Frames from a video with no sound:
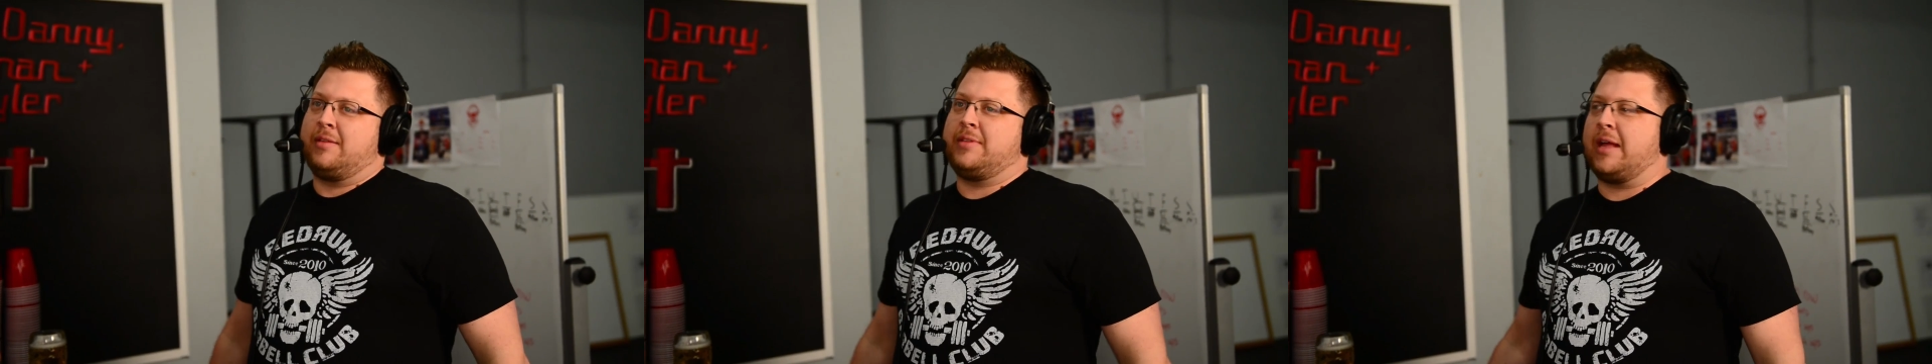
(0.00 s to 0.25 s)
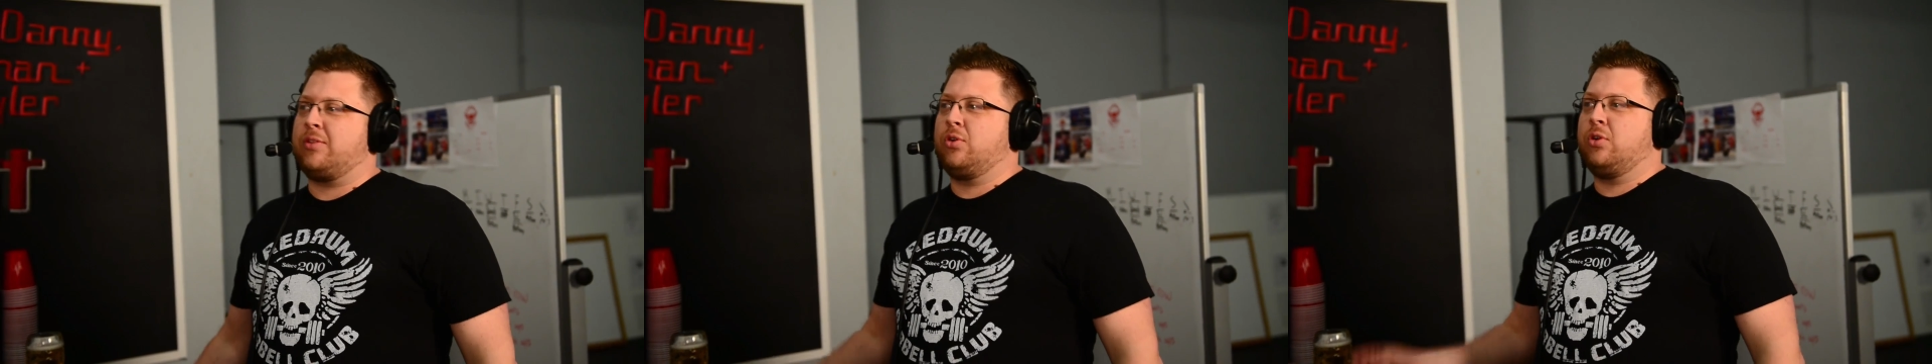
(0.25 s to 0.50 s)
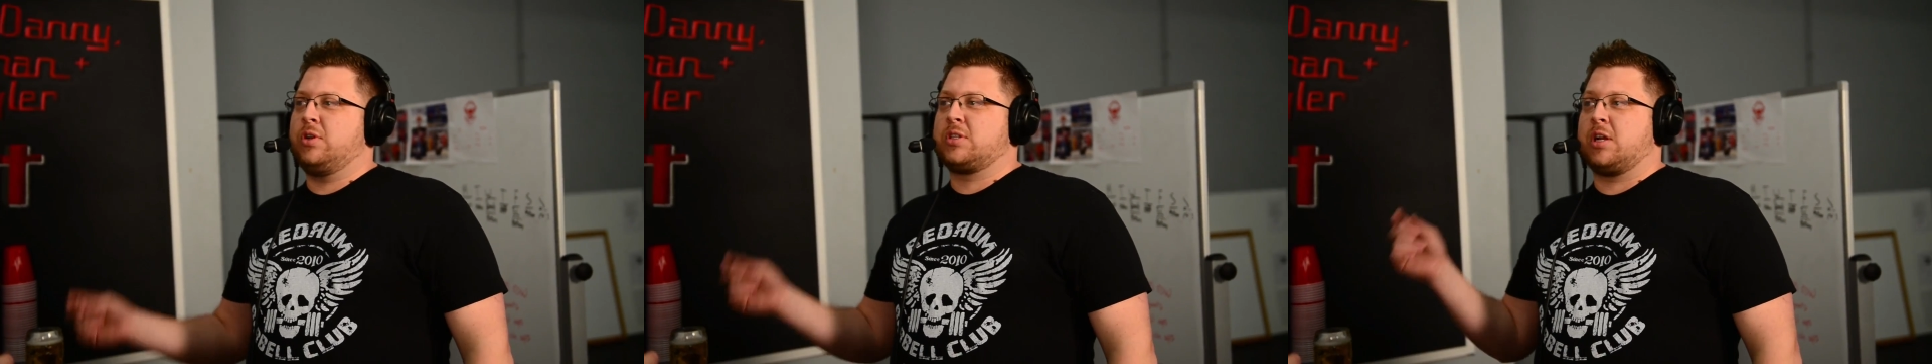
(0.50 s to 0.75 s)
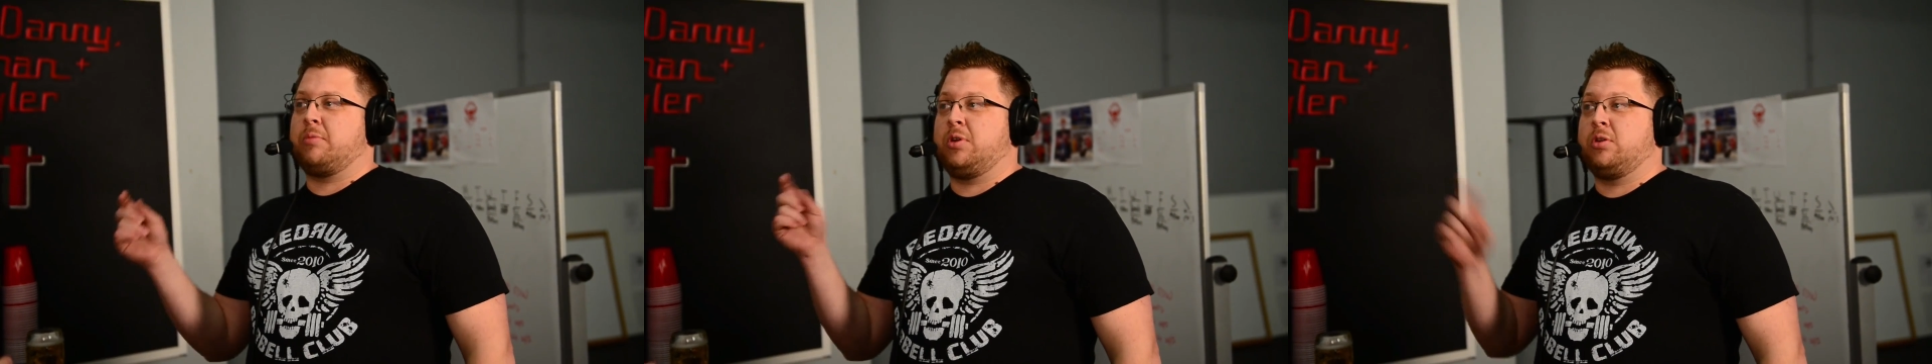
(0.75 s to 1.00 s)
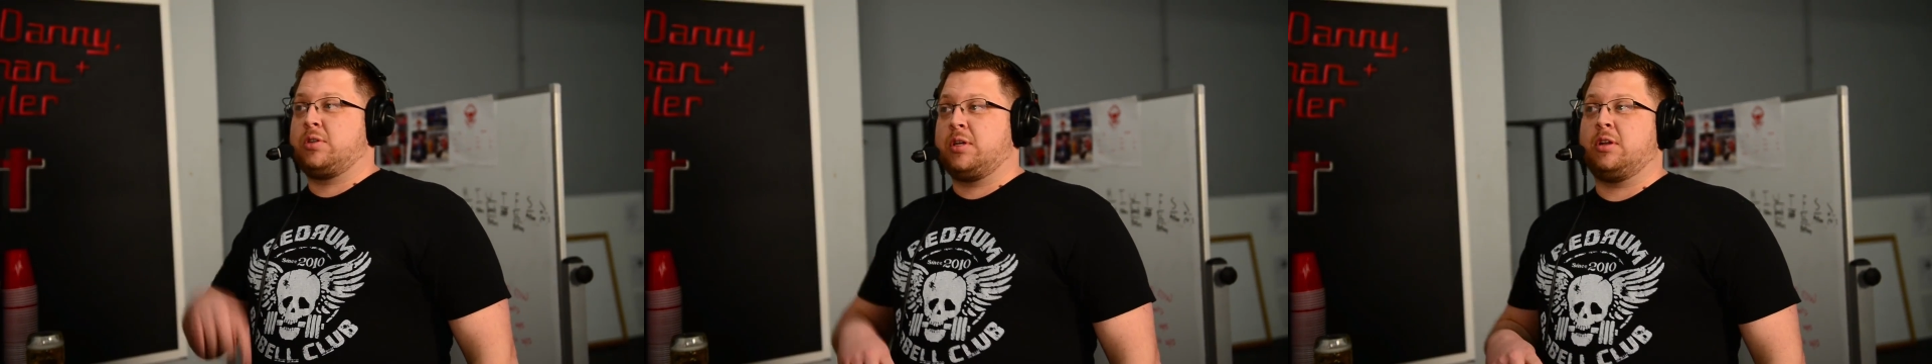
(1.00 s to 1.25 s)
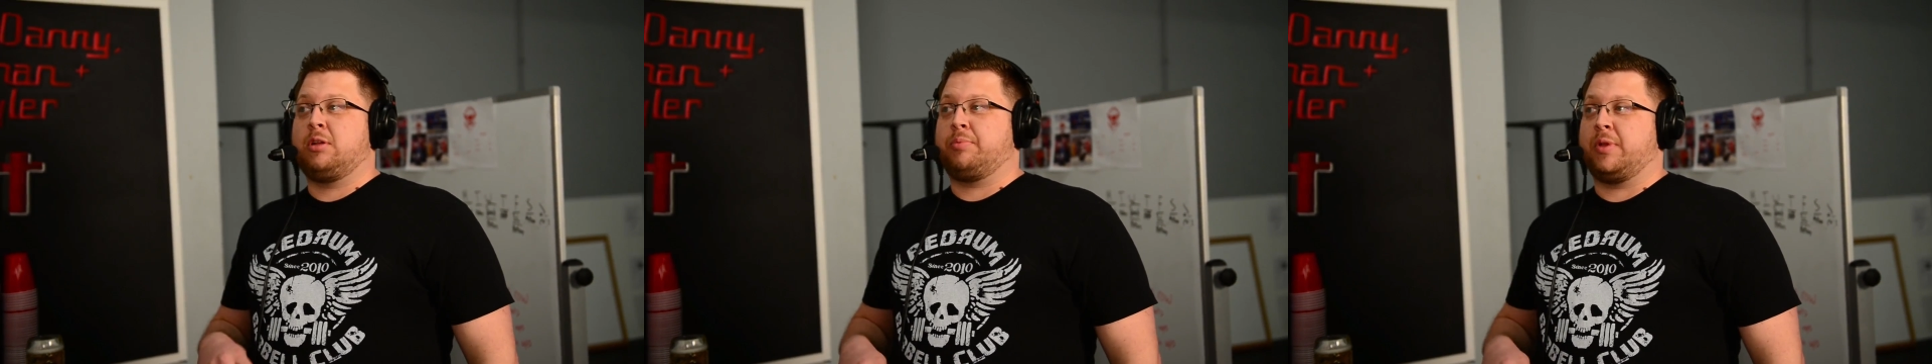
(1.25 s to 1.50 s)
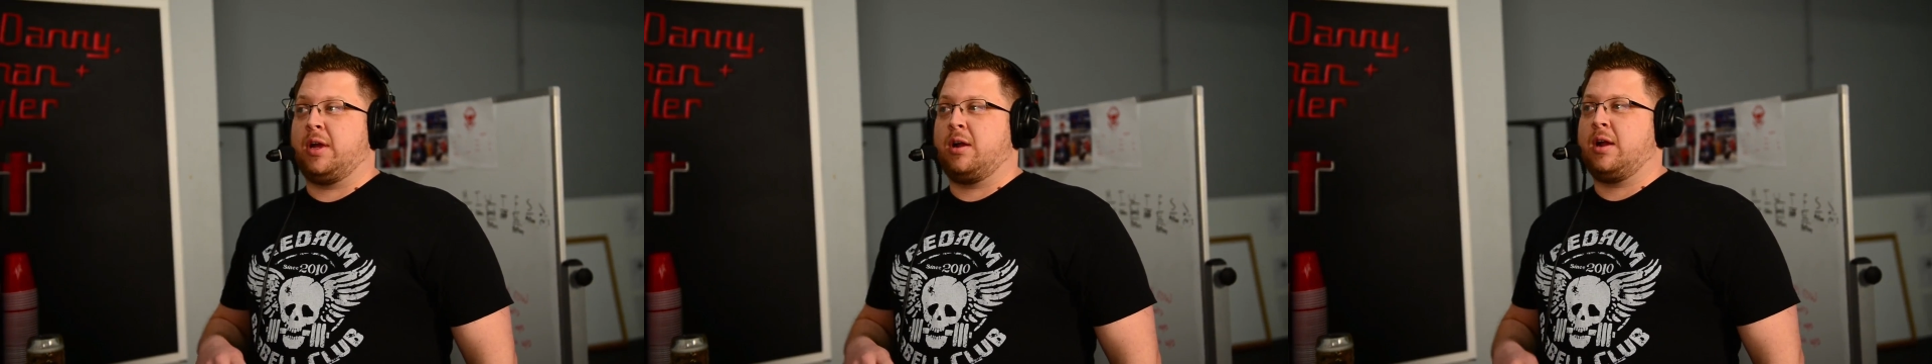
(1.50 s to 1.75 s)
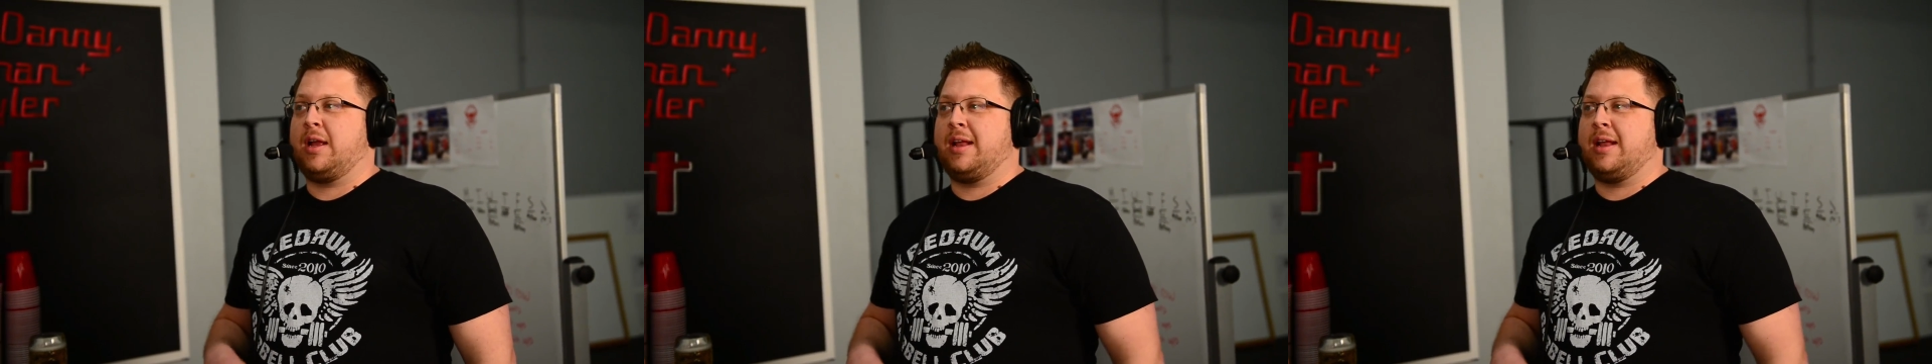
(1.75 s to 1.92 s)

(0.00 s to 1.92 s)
That dude is going to be a utility player.